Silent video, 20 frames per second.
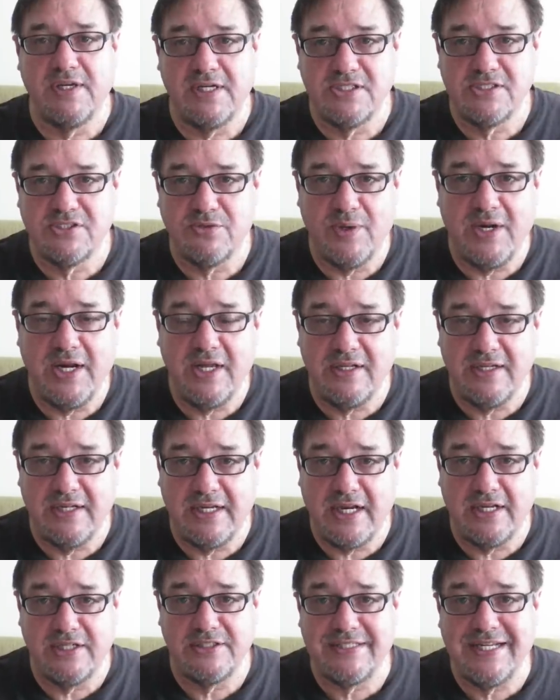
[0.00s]

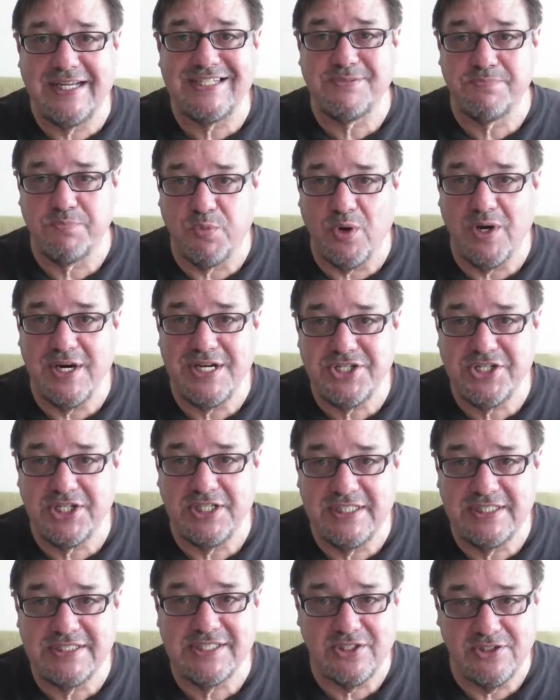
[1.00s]
Venezuelan out of
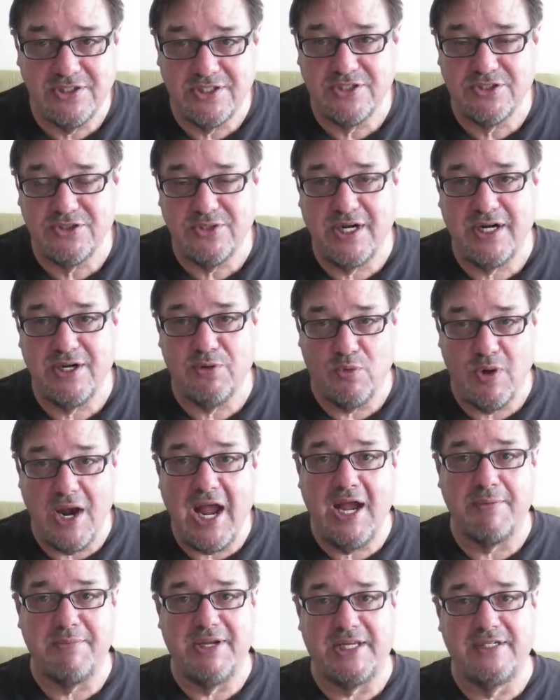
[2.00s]
desperation isn't going to try to
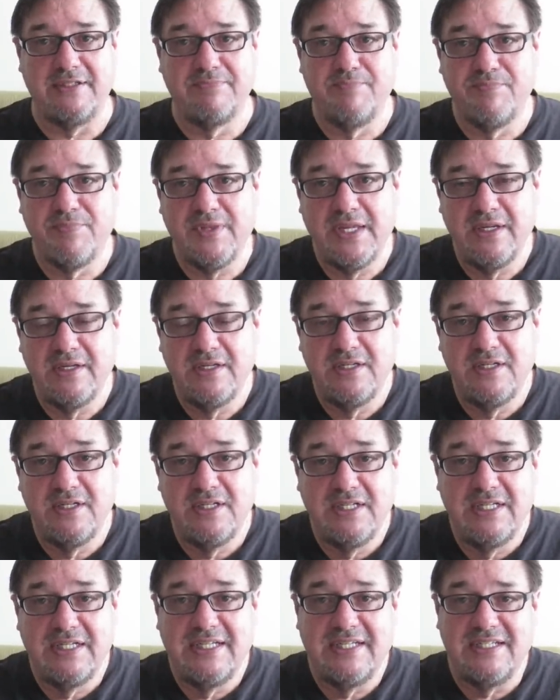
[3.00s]
rob
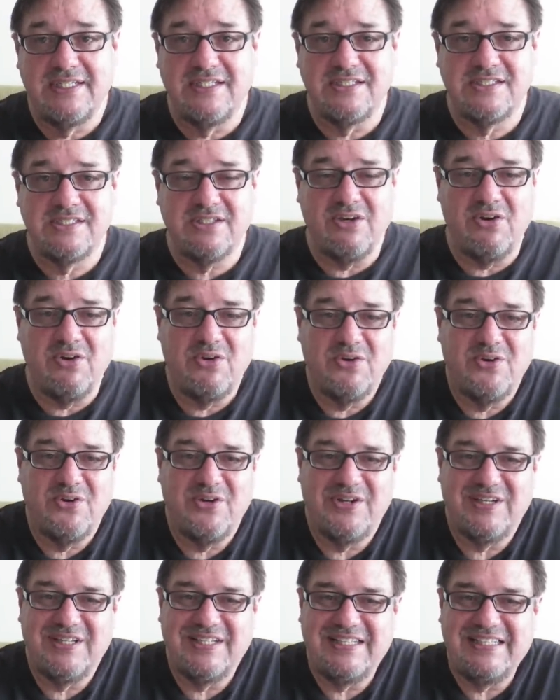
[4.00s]
it.
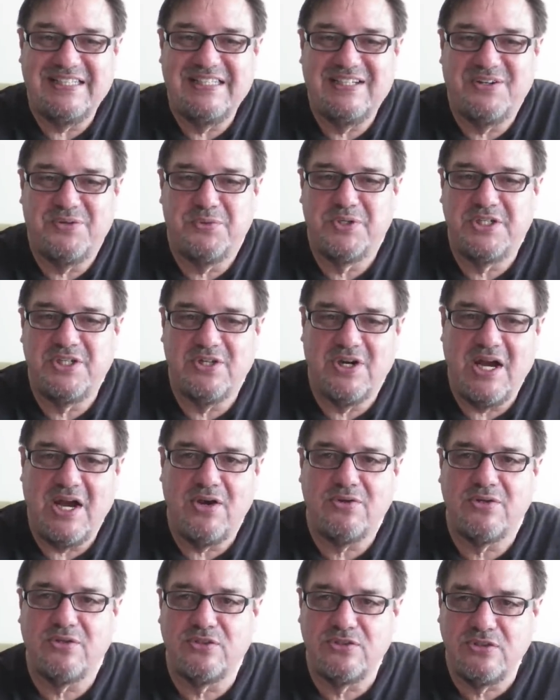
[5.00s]
So, you know, when you're
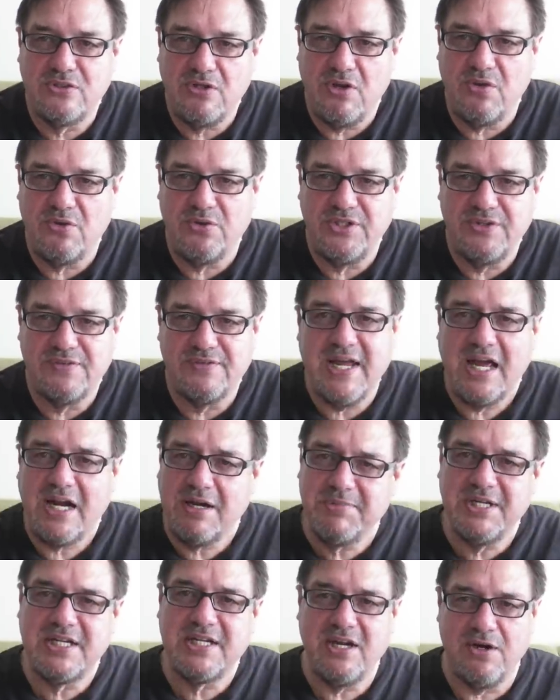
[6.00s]
out alone, you've got
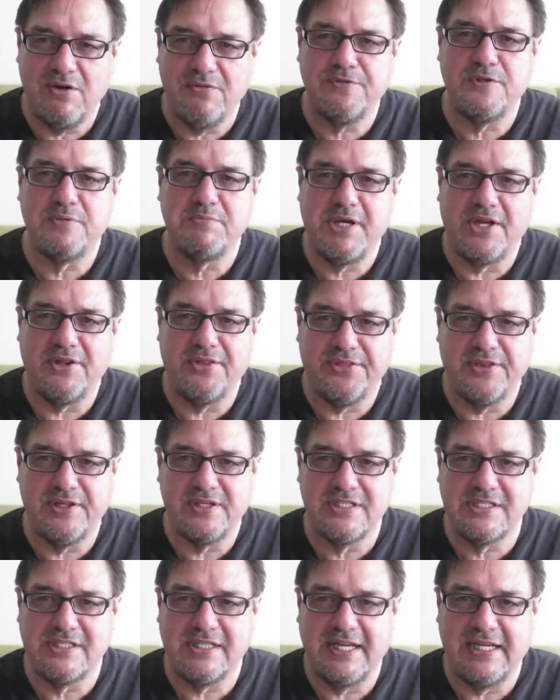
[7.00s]
to be careful about
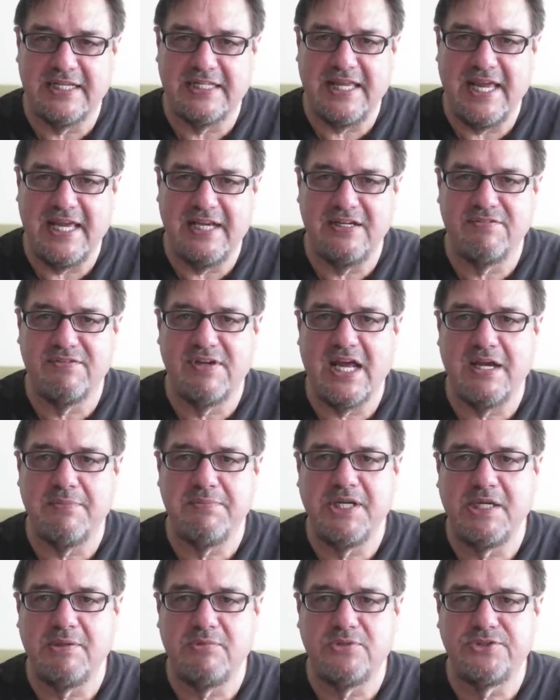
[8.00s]
things like that. You've got
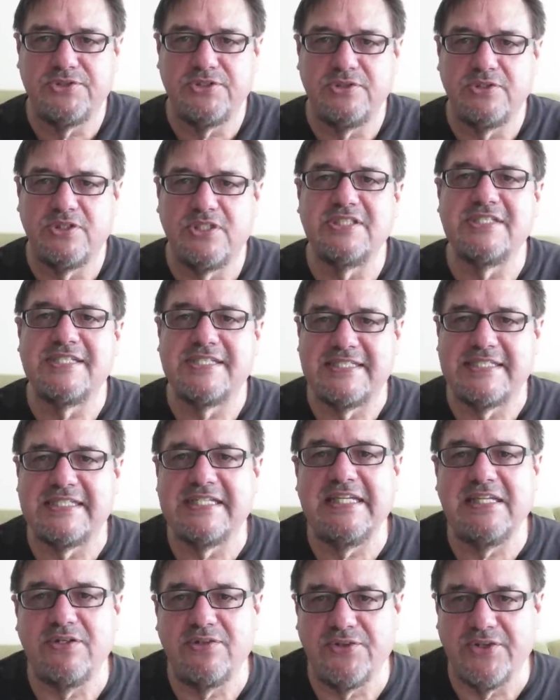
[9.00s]
to be able to
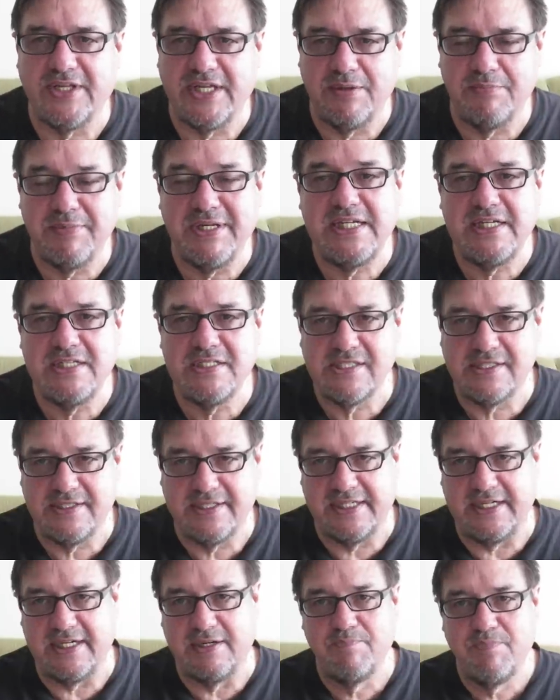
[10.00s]
conceal them
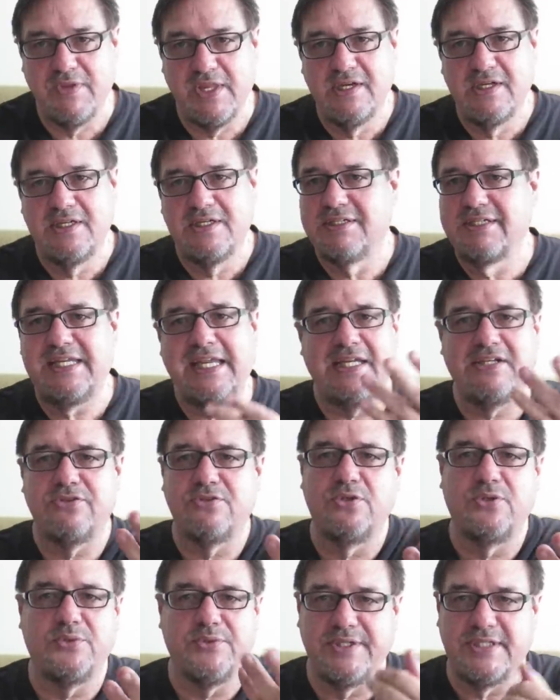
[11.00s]
easily. Can't
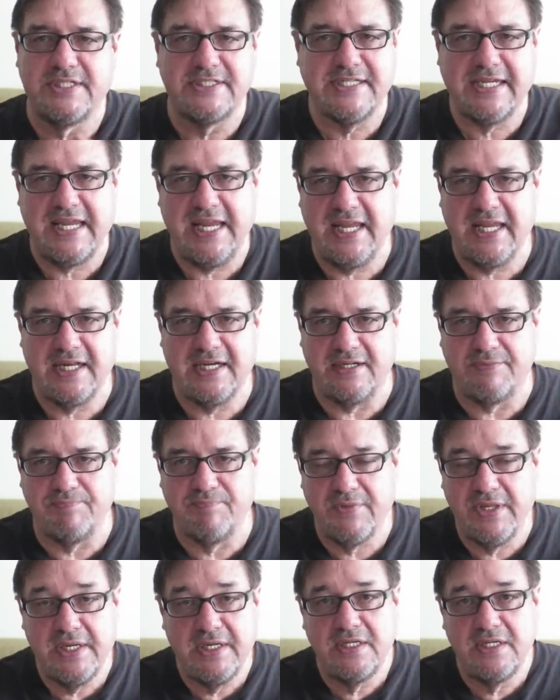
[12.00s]
do it with this cannon.